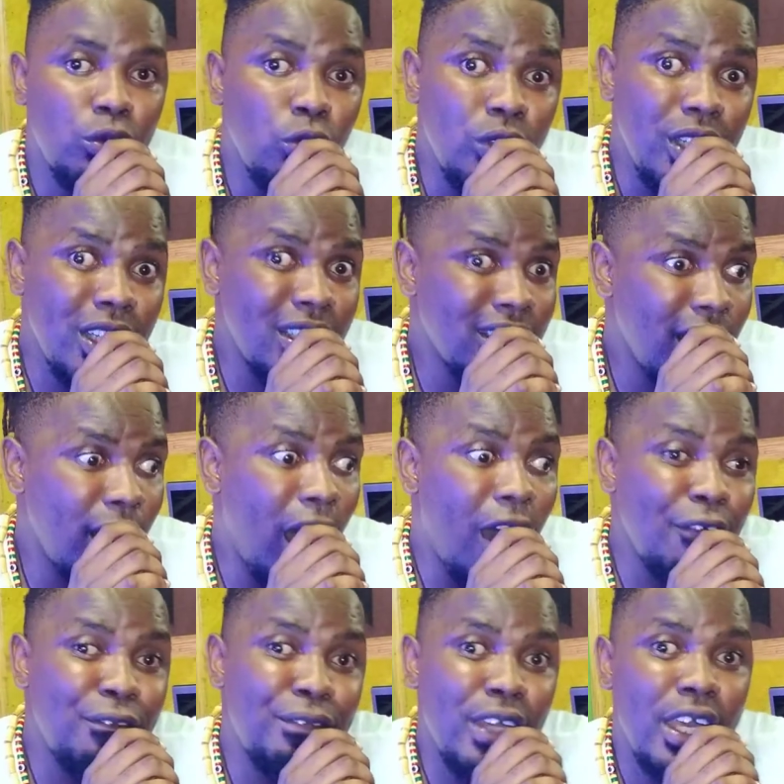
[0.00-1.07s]
You need them
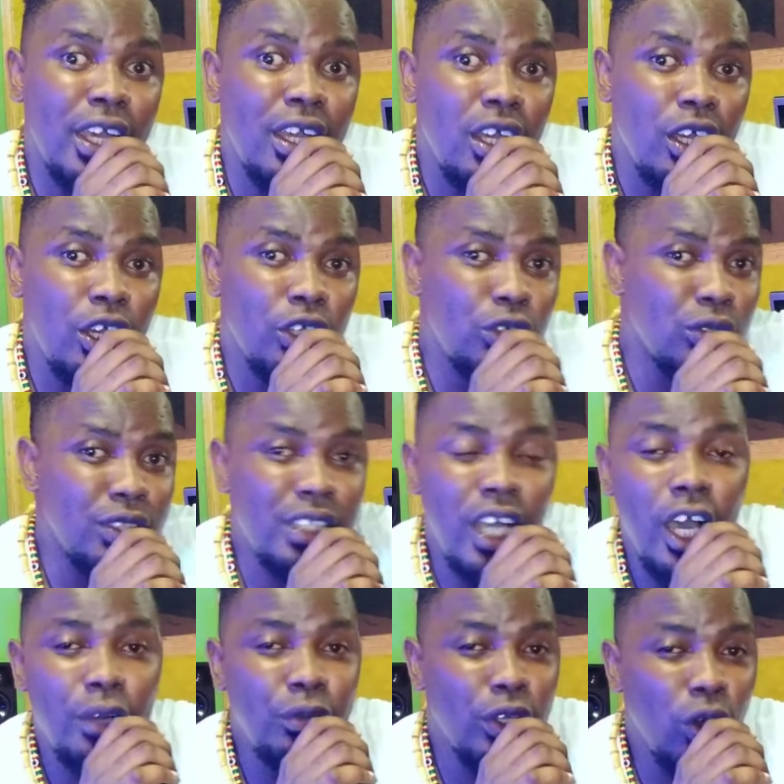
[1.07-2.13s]
after you're
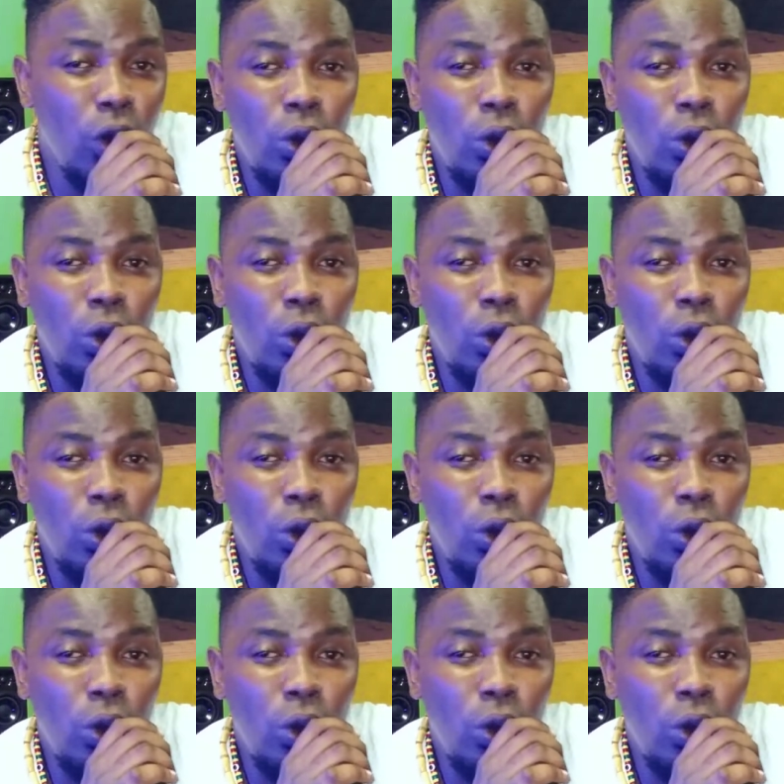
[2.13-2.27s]
done with